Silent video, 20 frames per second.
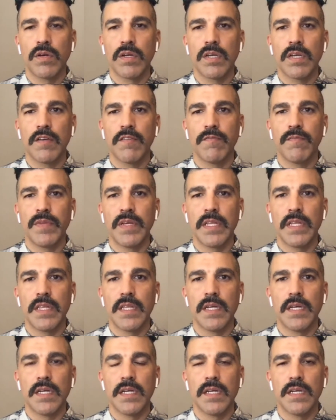give me
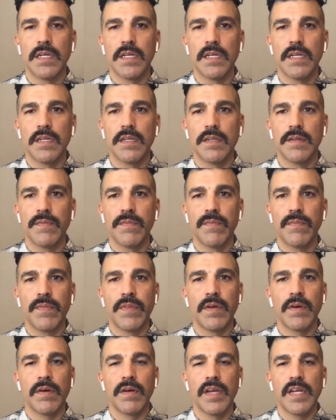
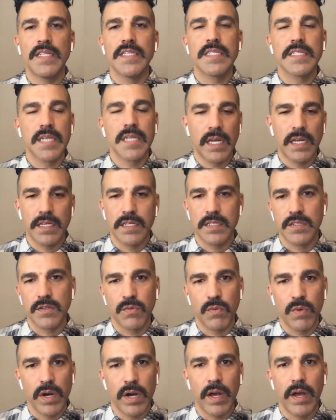the insight into
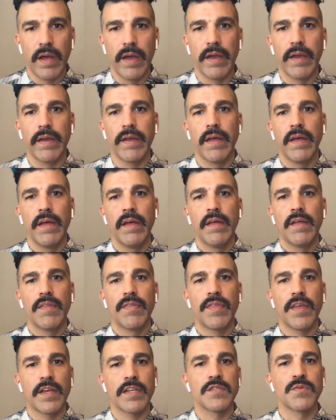why
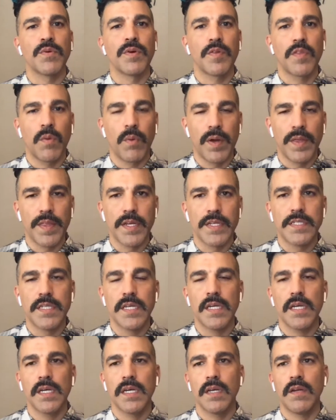things worked the way they
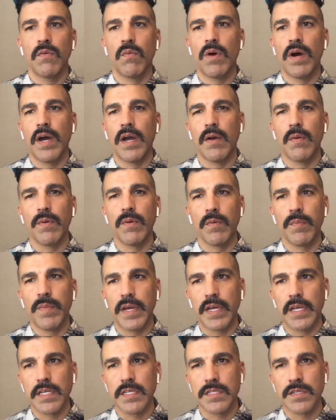did, why we were
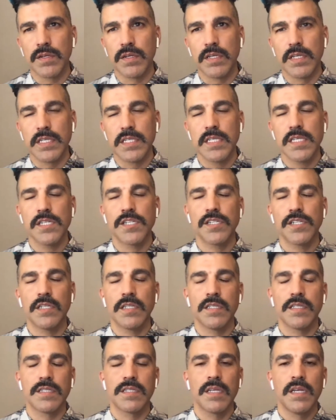making certain
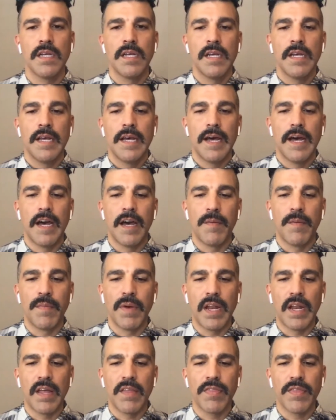decisions. And
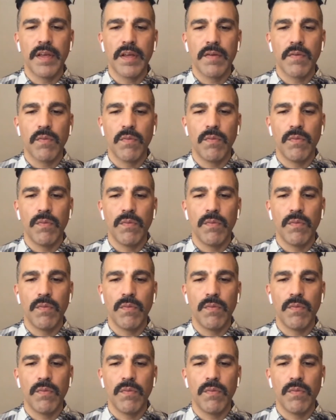I think